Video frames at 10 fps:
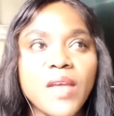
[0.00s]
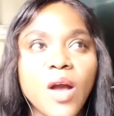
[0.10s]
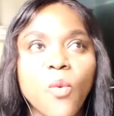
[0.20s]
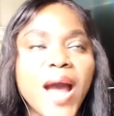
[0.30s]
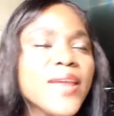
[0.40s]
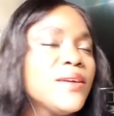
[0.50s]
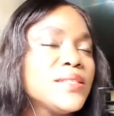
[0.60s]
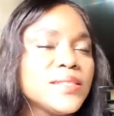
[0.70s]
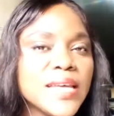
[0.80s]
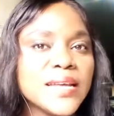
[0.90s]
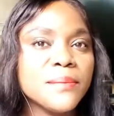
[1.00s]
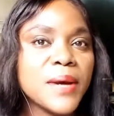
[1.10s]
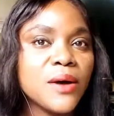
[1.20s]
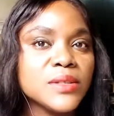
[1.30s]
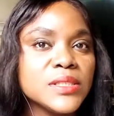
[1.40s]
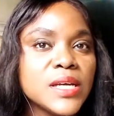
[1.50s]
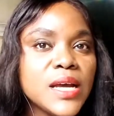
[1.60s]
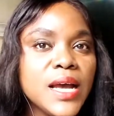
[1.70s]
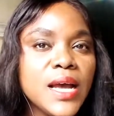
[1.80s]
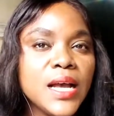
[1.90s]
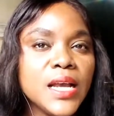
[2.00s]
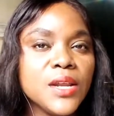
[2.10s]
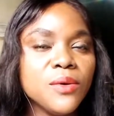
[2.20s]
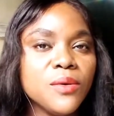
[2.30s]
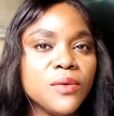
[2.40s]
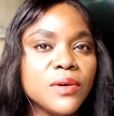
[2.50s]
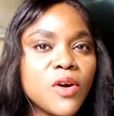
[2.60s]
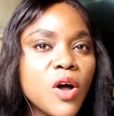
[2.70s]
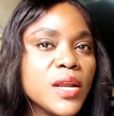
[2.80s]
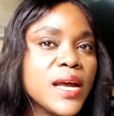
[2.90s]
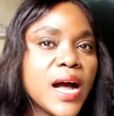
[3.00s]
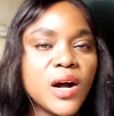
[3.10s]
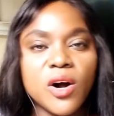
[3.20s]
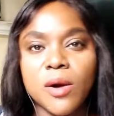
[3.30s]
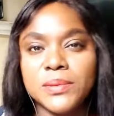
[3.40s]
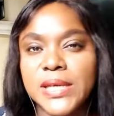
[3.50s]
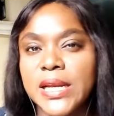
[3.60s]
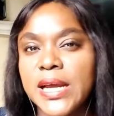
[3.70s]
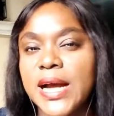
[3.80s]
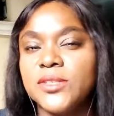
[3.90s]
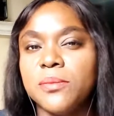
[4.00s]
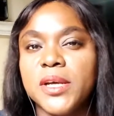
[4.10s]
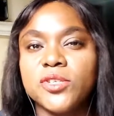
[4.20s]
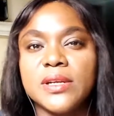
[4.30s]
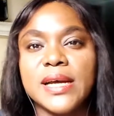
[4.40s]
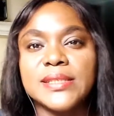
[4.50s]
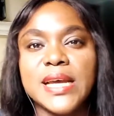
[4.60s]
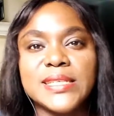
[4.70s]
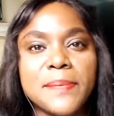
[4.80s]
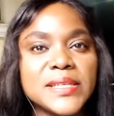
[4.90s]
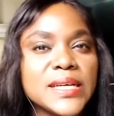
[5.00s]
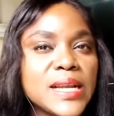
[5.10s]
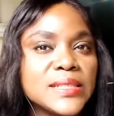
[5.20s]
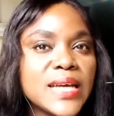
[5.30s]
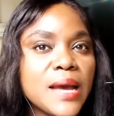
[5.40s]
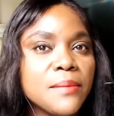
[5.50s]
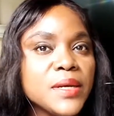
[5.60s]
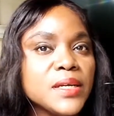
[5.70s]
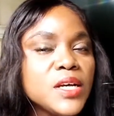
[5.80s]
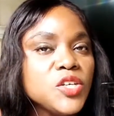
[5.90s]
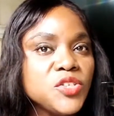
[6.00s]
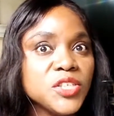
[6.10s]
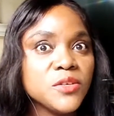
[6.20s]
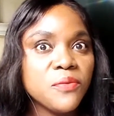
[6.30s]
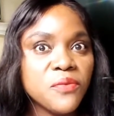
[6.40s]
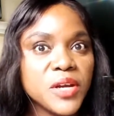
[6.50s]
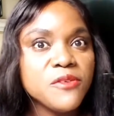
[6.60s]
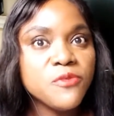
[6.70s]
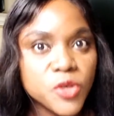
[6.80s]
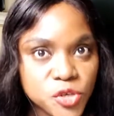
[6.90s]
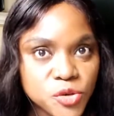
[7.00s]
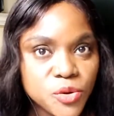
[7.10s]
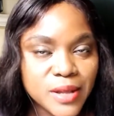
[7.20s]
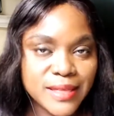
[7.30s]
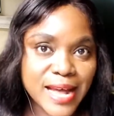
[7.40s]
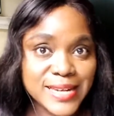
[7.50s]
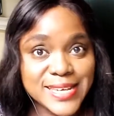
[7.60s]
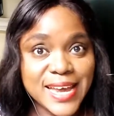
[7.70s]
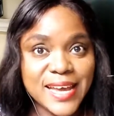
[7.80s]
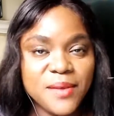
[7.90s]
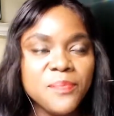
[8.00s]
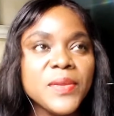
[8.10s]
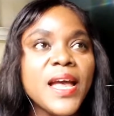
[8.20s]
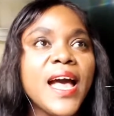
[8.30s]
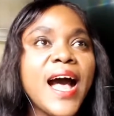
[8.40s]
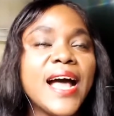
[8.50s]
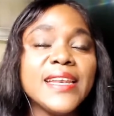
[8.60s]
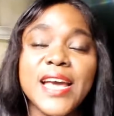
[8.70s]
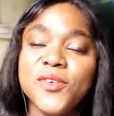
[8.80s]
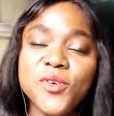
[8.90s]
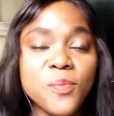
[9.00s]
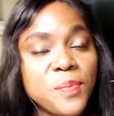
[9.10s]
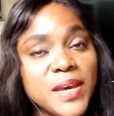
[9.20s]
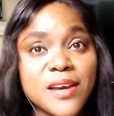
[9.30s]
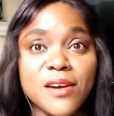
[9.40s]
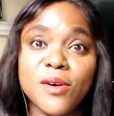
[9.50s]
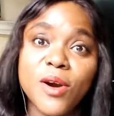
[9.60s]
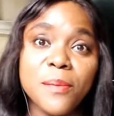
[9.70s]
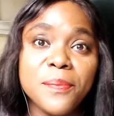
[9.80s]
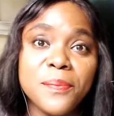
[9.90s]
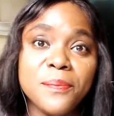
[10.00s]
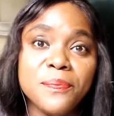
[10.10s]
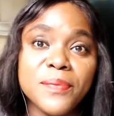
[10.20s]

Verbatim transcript: Why not think about you know calling her up, telling her to make sure that at a particular time she's free for you on that day, and then you pick her up